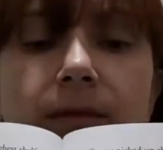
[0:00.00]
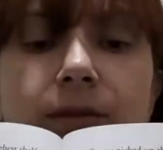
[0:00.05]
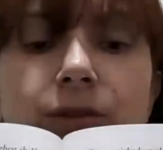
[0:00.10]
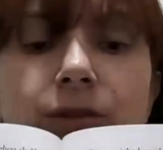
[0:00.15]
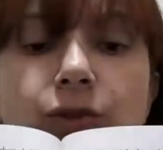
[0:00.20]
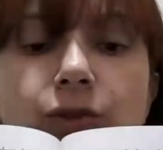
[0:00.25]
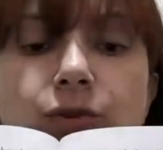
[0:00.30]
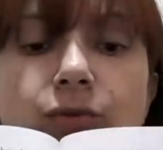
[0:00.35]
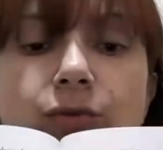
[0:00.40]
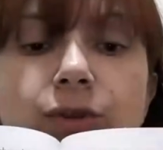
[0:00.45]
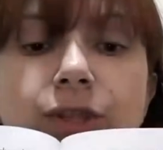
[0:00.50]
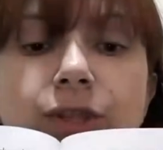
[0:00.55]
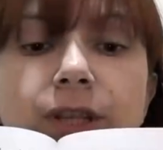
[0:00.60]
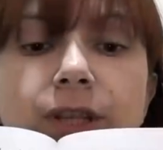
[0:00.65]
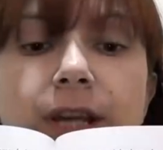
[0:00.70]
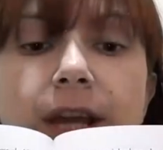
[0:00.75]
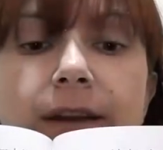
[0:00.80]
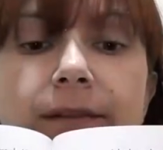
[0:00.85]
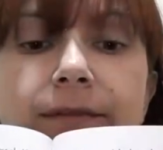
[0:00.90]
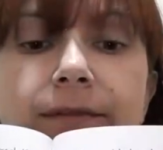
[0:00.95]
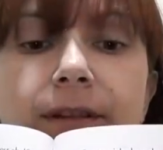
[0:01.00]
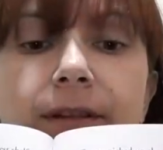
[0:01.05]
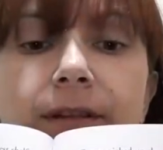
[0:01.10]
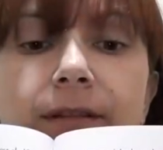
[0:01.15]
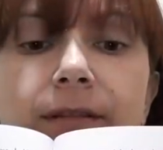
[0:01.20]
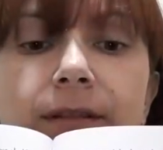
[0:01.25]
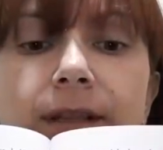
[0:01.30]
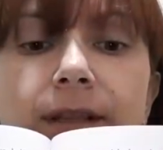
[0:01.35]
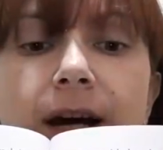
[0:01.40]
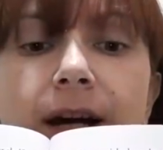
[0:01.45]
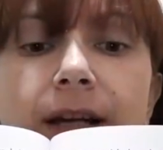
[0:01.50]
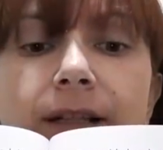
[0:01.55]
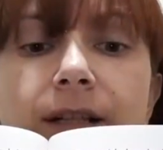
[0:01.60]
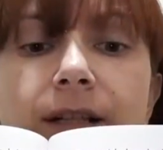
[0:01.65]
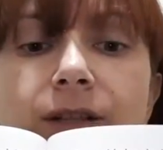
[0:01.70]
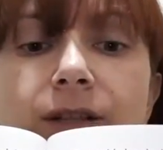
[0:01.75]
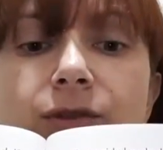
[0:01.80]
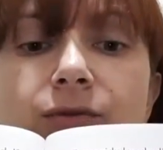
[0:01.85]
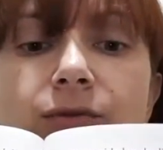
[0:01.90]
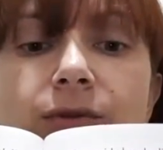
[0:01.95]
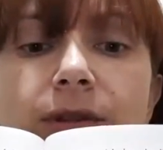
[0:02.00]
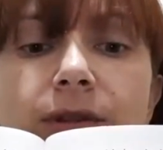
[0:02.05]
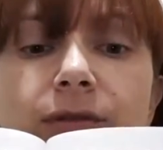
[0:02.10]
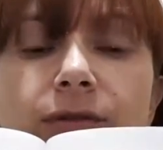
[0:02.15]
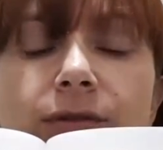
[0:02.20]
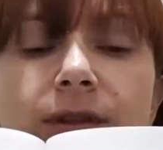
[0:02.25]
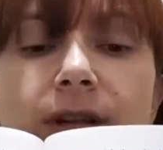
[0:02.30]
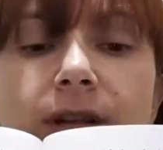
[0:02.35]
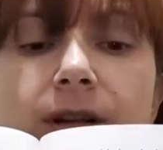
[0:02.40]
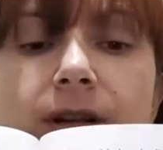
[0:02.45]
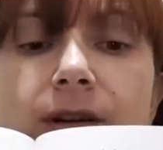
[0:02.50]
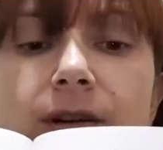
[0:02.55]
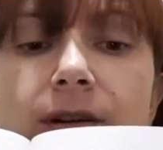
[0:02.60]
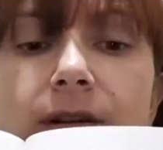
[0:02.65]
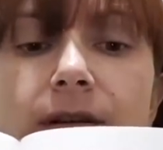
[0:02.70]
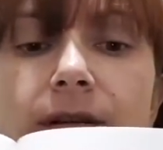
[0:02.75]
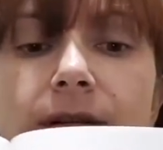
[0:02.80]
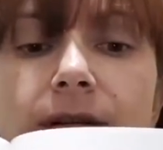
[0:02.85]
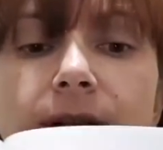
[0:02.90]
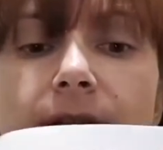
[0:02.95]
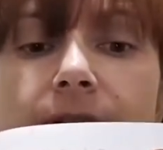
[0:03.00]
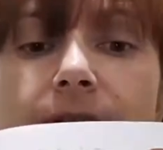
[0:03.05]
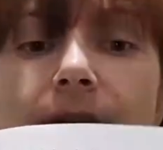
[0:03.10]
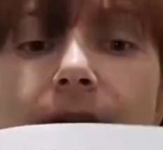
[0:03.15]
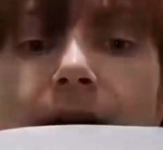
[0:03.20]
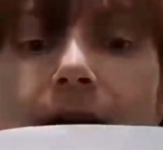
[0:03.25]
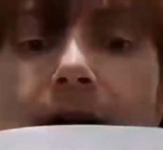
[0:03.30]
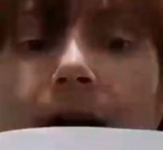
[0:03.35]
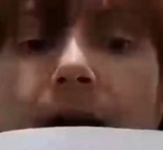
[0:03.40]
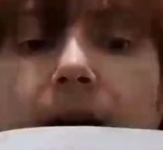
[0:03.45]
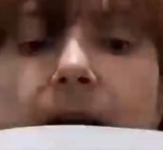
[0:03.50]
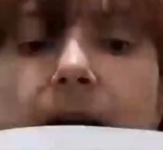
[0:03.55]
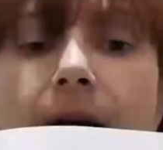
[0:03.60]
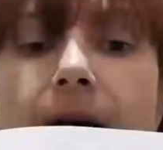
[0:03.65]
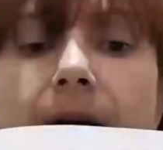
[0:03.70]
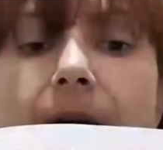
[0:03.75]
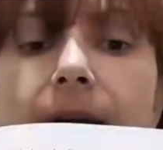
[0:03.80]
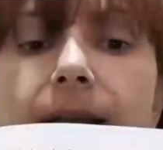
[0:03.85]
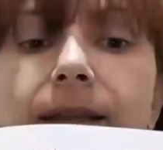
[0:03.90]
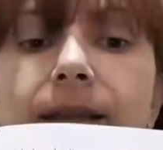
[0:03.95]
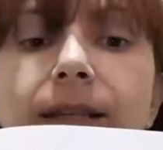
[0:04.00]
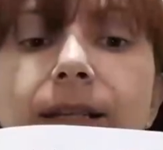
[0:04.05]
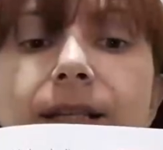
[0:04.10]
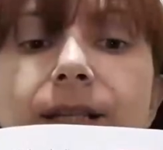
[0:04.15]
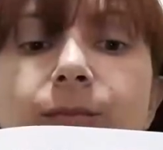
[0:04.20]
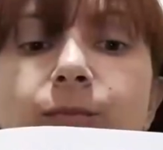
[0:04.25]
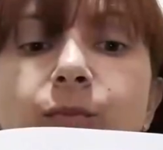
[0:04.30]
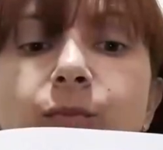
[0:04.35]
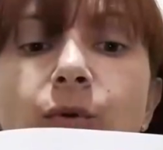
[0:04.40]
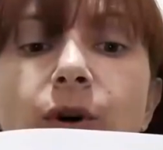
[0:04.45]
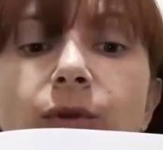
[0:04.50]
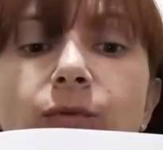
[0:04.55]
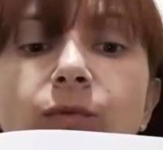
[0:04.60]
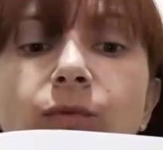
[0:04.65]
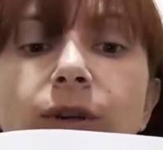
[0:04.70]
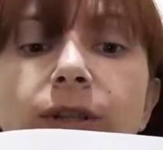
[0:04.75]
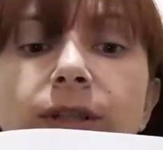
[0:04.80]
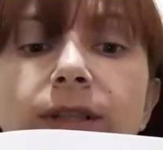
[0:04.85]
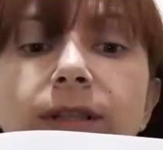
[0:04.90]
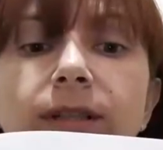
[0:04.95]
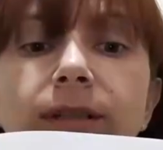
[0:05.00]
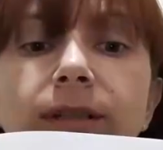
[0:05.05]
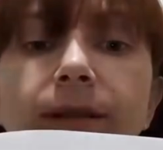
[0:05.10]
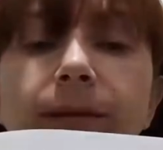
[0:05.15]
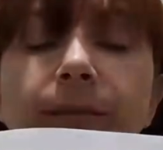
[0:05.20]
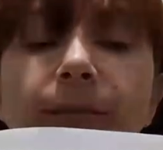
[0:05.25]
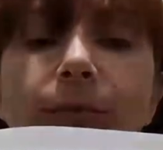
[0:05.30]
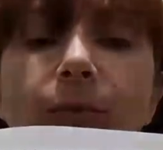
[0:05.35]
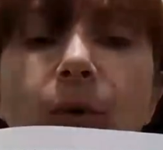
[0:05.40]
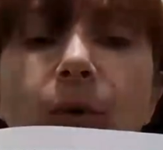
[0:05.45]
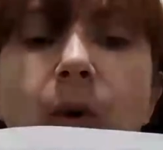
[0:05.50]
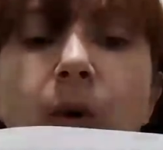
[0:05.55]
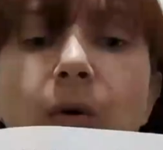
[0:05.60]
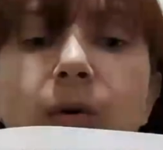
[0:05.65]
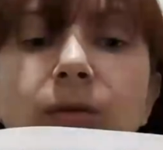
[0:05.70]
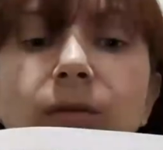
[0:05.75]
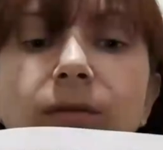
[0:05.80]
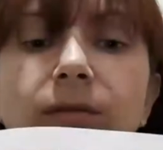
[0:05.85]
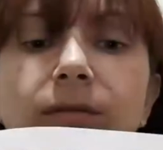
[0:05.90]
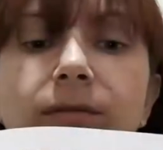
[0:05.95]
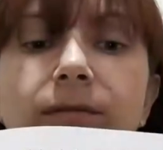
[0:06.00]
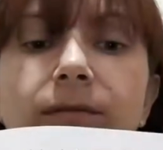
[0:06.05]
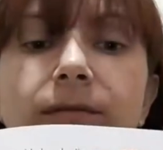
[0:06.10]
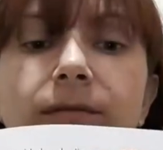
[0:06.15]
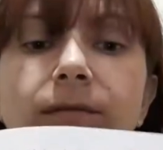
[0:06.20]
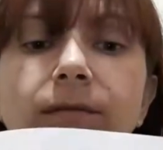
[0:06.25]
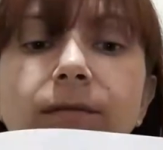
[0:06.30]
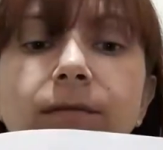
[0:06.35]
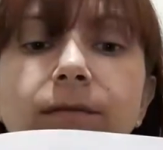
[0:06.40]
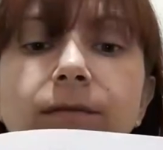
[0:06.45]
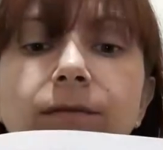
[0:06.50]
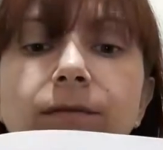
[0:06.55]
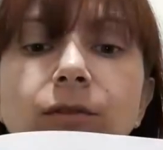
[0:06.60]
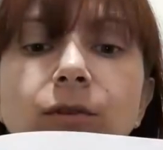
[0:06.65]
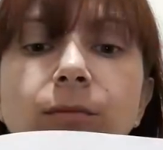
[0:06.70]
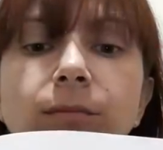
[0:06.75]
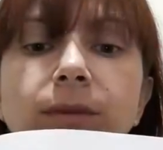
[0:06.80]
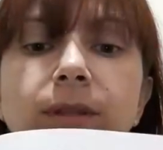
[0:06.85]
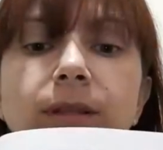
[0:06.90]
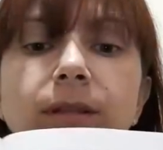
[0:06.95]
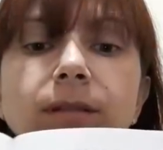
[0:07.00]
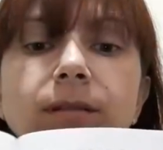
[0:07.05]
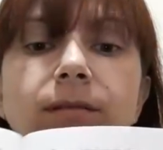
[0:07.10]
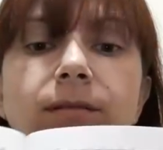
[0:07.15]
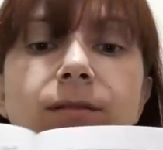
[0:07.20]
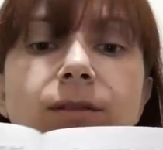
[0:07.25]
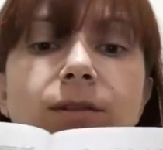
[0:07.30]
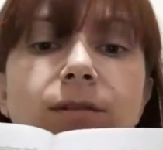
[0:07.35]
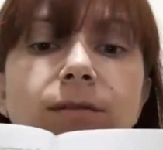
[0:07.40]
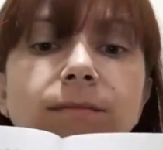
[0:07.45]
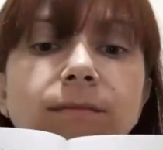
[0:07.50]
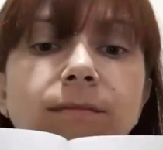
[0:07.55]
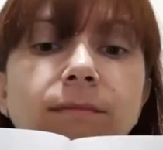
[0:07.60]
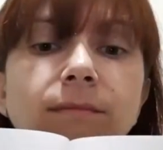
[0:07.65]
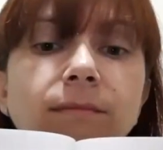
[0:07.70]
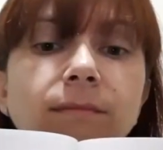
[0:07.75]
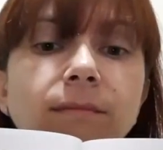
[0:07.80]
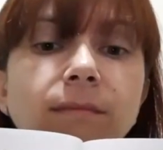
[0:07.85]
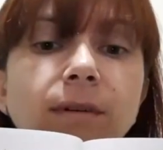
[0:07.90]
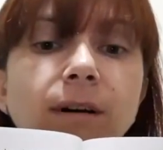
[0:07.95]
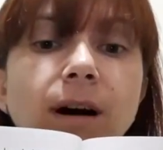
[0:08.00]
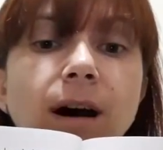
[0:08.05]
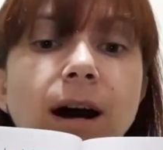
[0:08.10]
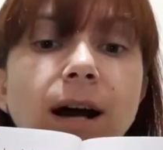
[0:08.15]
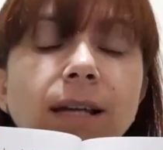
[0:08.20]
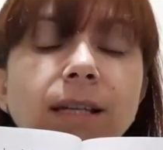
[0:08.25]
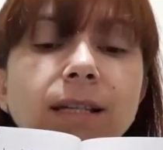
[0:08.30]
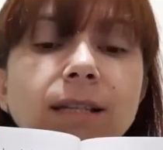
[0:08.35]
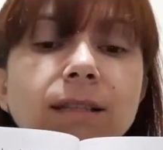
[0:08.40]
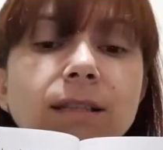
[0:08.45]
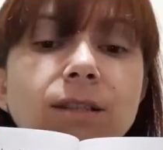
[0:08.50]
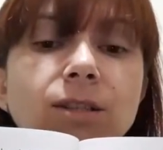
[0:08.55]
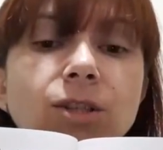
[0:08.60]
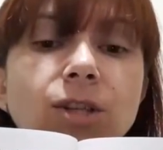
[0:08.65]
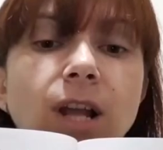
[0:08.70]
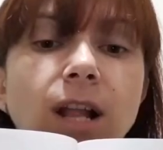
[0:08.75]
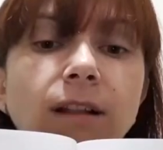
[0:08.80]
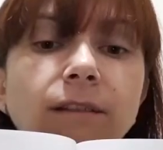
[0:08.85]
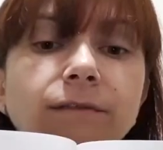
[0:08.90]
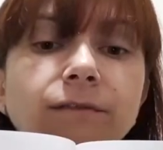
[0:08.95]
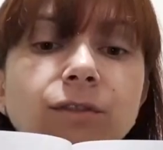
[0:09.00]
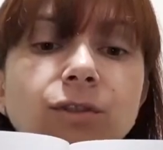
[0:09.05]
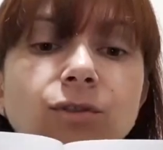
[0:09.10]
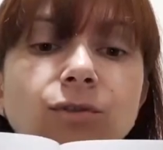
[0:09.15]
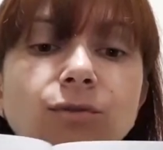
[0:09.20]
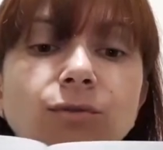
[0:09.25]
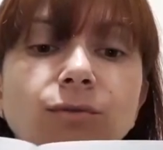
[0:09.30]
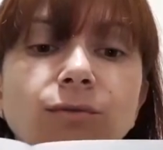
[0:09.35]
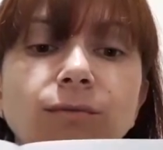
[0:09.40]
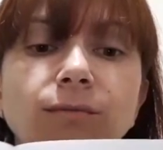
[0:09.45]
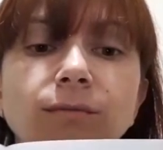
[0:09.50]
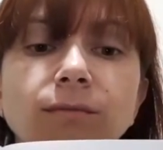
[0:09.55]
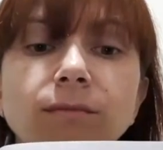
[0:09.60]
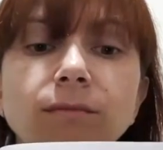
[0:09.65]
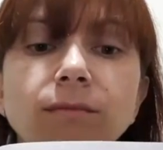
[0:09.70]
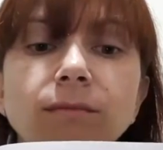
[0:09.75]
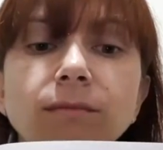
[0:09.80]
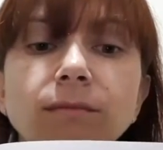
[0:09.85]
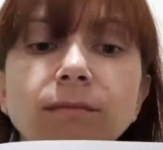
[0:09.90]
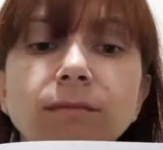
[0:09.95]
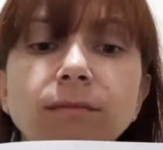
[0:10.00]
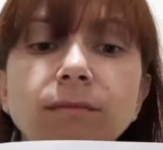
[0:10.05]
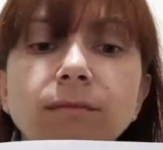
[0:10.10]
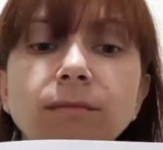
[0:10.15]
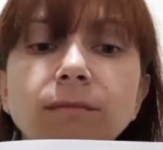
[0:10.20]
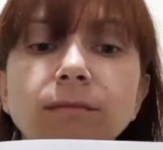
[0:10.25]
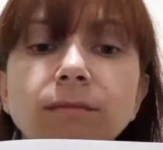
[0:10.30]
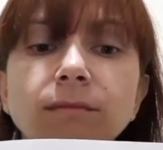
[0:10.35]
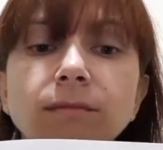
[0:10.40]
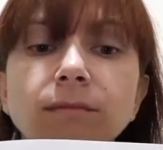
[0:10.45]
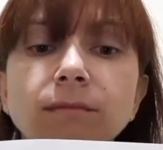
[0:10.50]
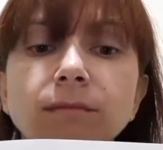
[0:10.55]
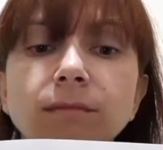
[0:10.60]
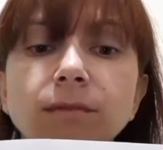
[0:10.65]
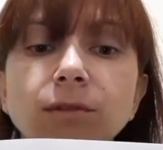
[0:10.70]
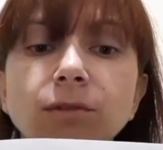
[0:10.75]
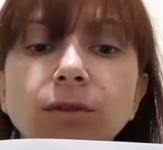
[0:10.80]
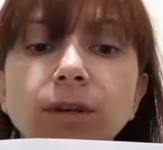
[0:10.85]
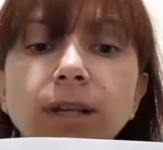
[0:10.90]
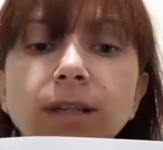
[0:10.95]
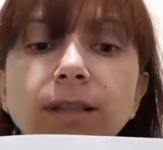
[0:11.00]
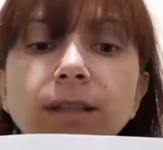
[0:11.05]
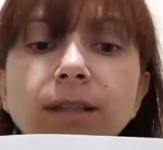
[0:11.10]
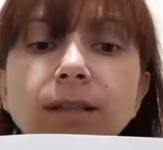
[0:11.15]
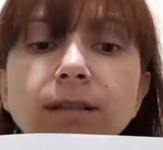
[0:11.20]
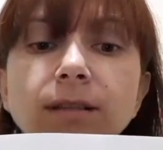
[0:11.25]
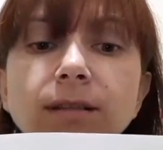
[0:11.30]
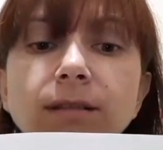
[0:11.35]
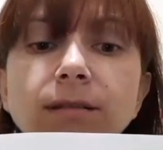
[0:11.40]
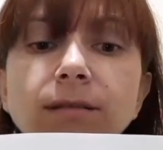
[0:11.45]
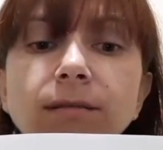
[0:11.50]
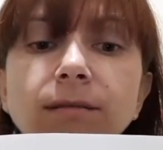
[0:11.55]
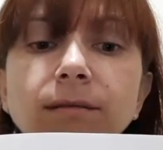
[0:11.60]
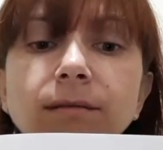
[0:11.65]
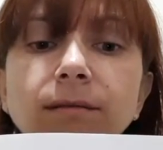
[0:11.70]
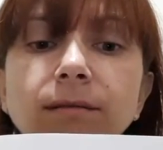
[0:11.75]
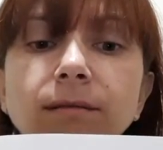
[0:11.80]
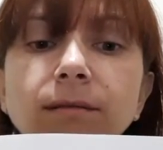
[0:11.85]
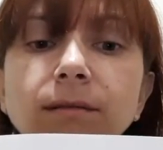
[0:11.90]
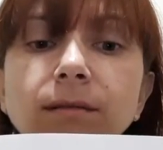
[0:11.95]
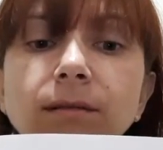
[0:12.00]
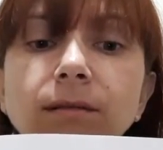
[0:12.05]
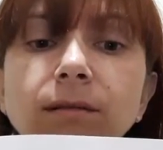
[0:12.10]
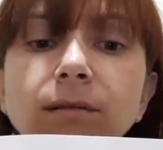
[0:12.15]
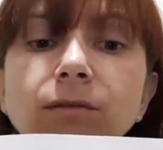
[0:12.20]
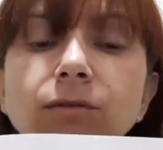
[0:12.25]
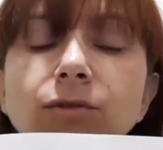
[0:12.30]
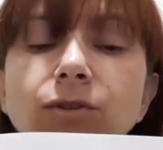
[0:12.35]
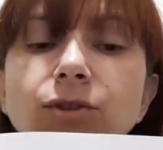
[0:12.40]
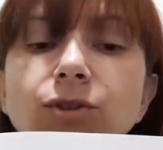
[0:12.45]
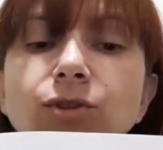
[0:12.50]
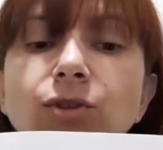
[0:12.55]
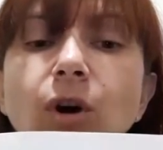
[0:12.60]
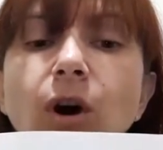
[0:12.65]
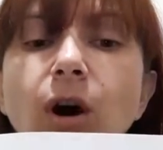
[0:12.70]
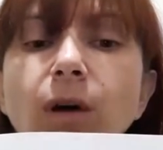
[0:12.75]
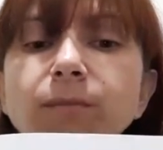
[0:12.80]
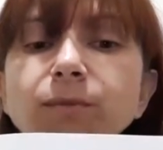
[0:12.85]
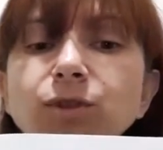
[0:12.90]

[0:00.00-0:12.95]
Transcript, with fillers: George gave the dinosaur to the girl, and this boy wanted the ball from the highest shelf, too. Look at this. Good job,